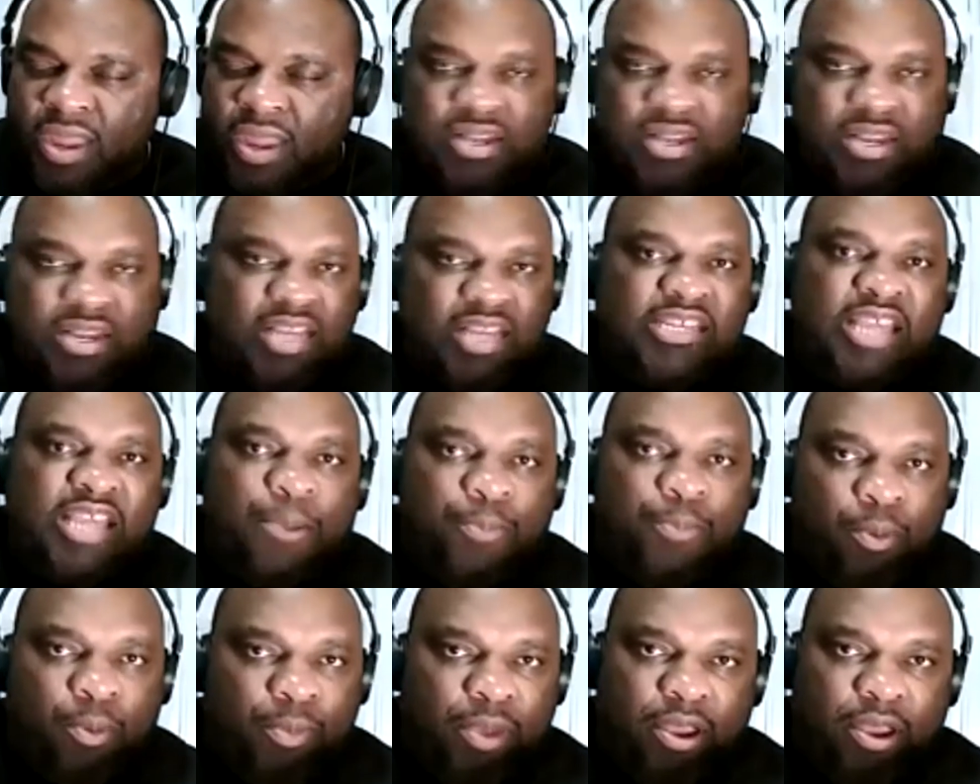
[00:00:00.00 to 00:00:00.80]
DJ
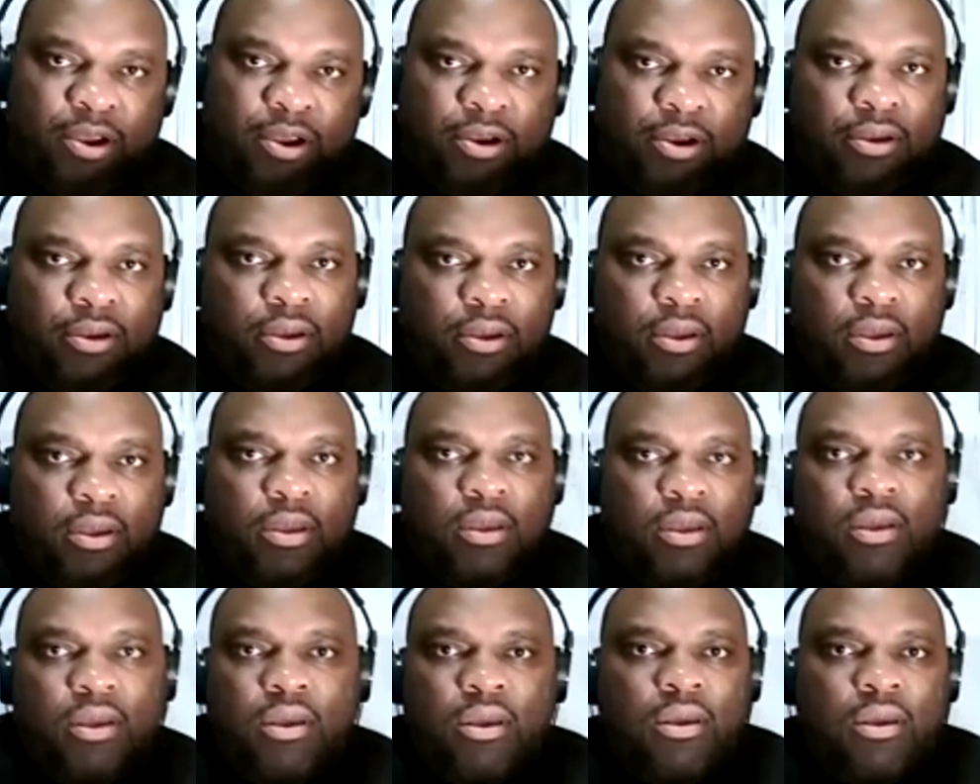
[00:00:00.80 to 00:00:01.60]
Premier,
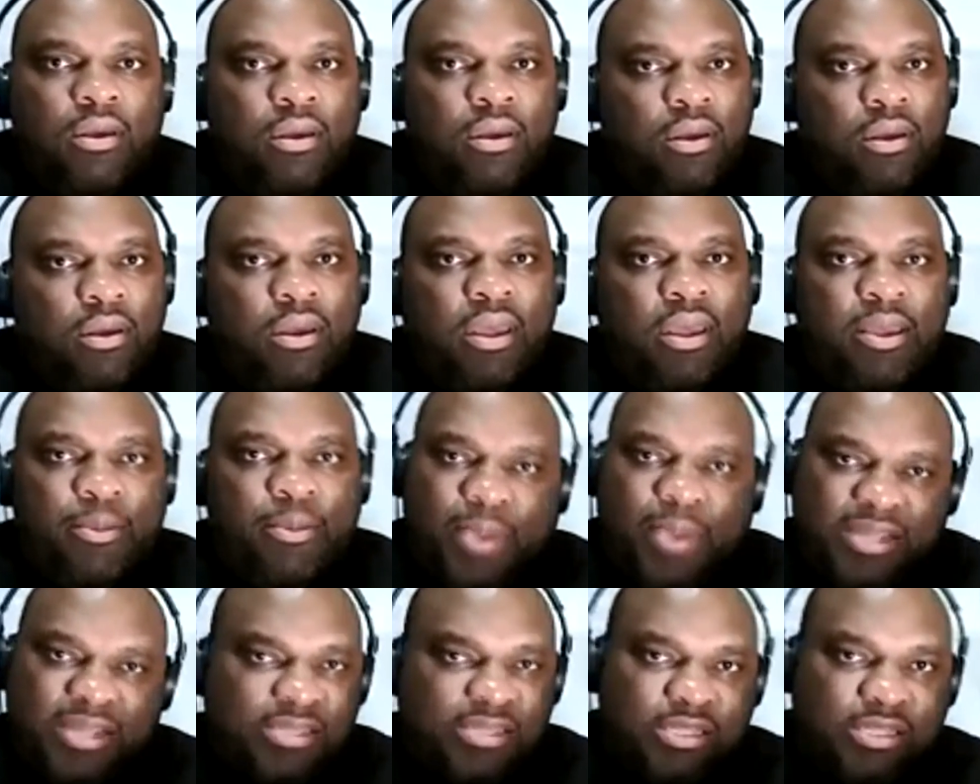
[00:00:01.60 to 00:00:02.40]
and he
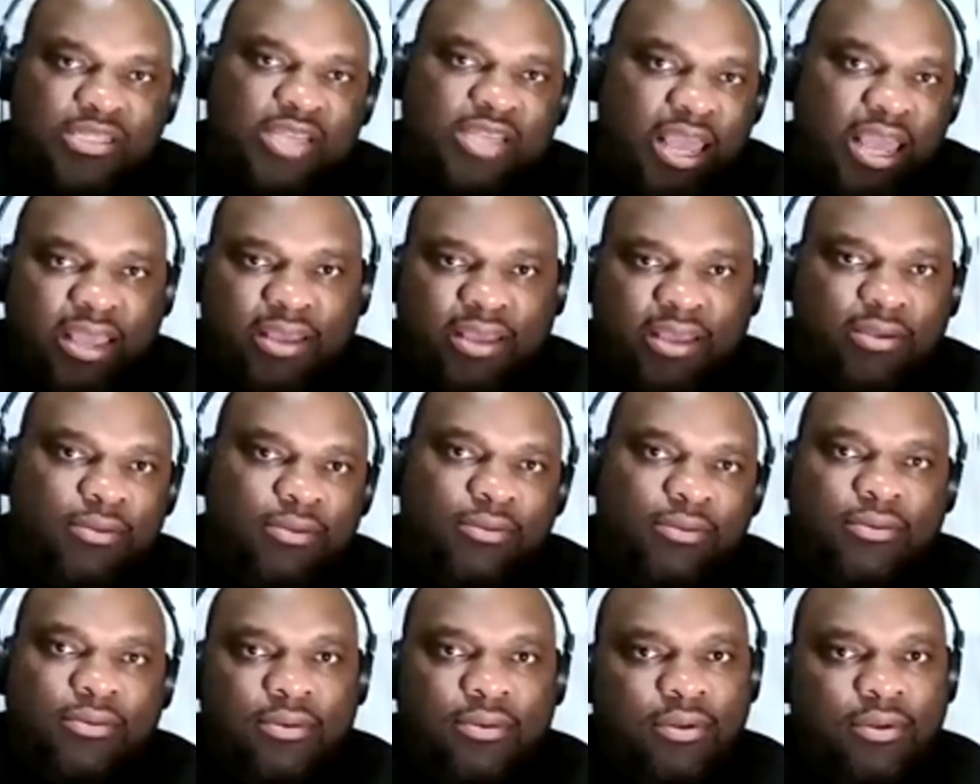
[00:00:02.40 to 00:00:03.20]
basically taped
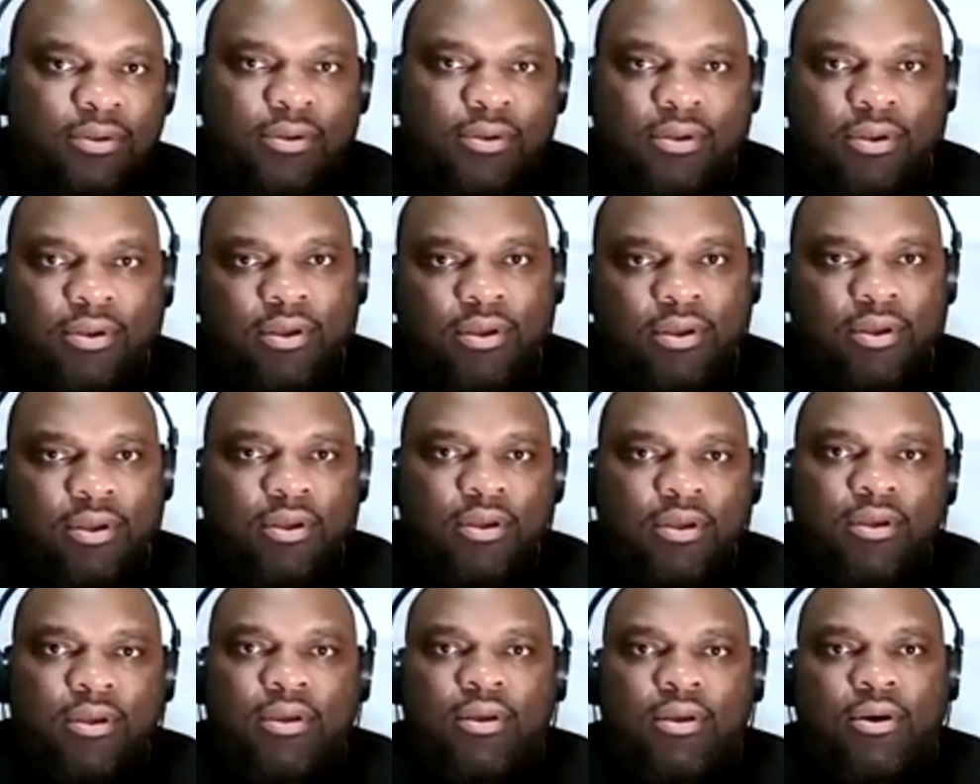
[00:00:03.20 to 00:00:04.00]

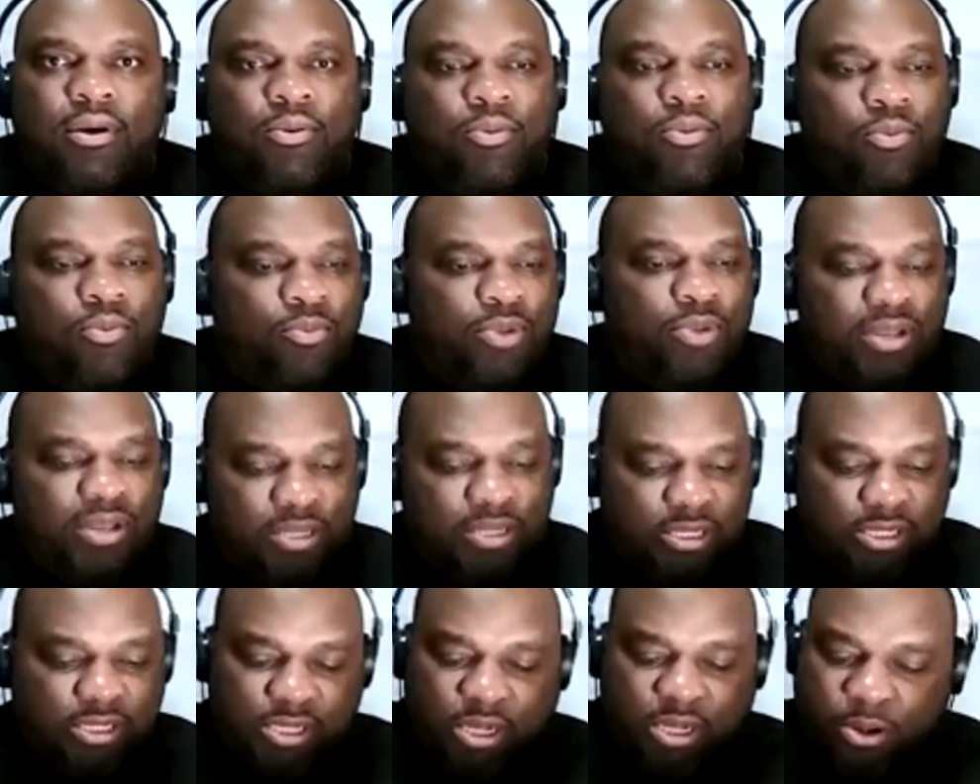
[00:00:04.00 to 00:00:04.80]
one
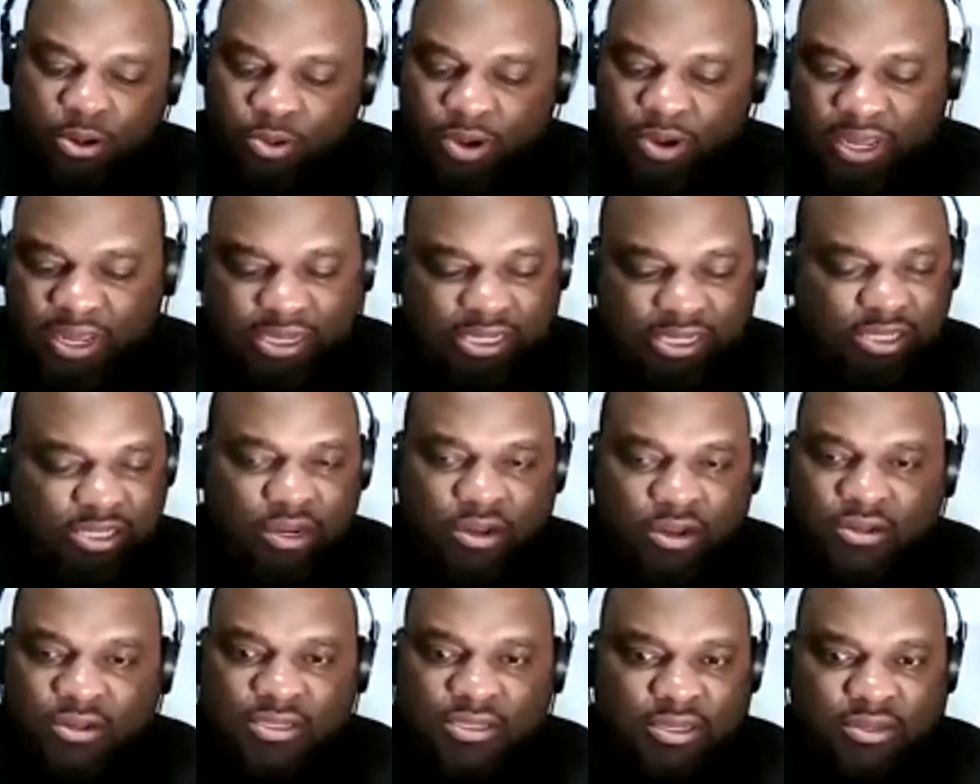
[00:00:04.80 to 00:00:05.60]
of the
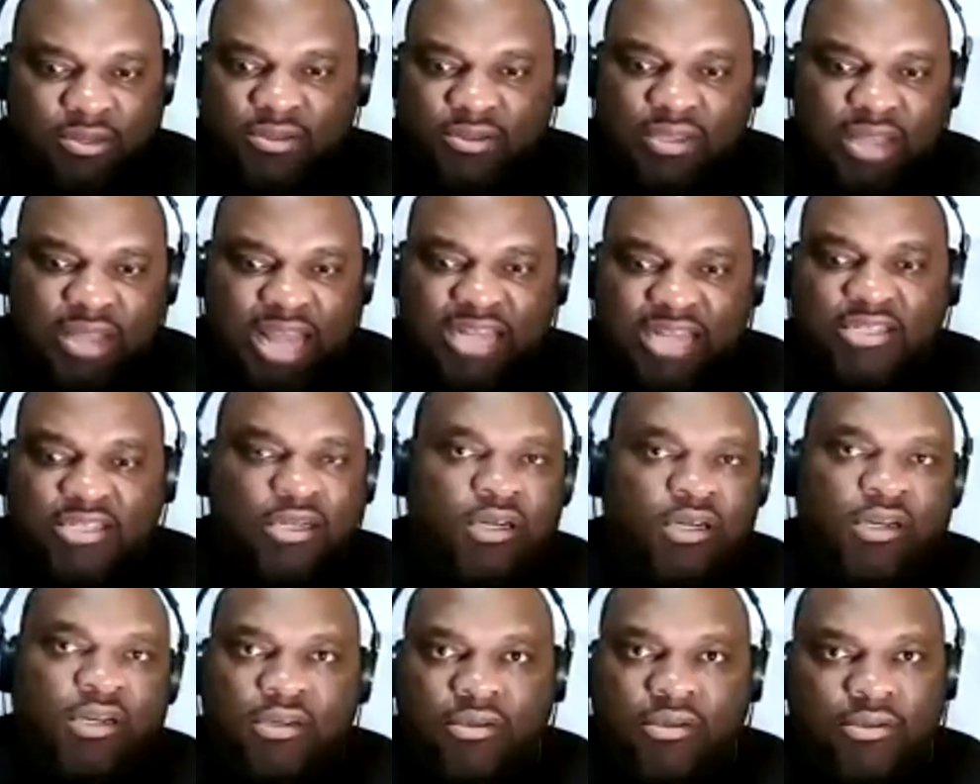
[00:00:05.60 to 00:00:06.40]
songs, and that's
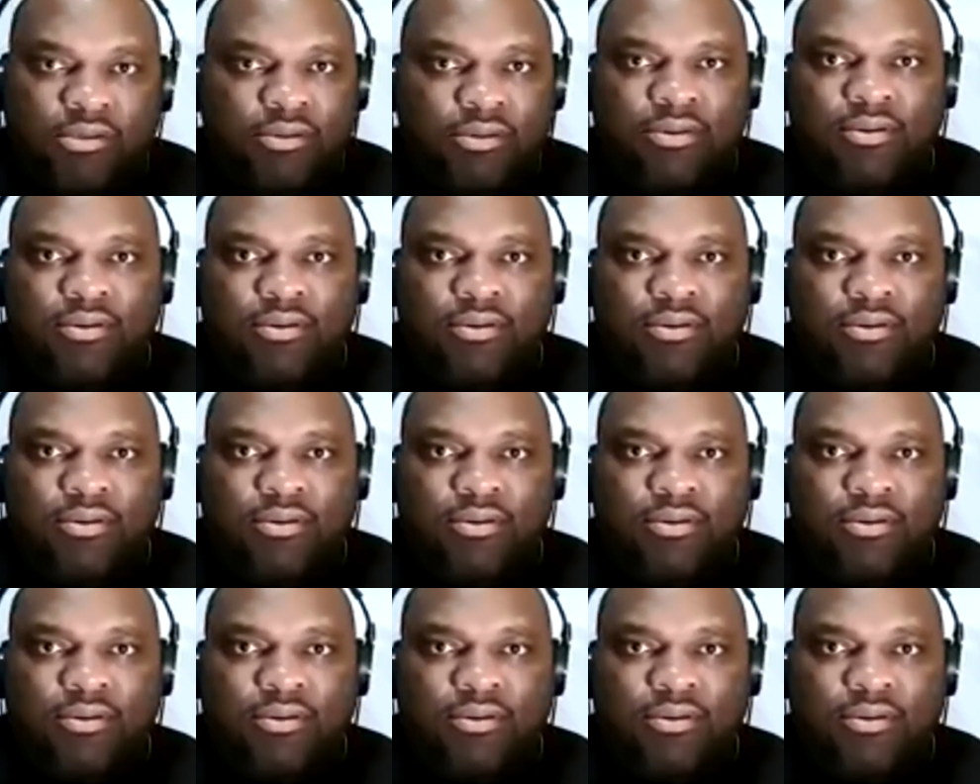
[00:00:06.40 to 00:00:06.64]
the hook.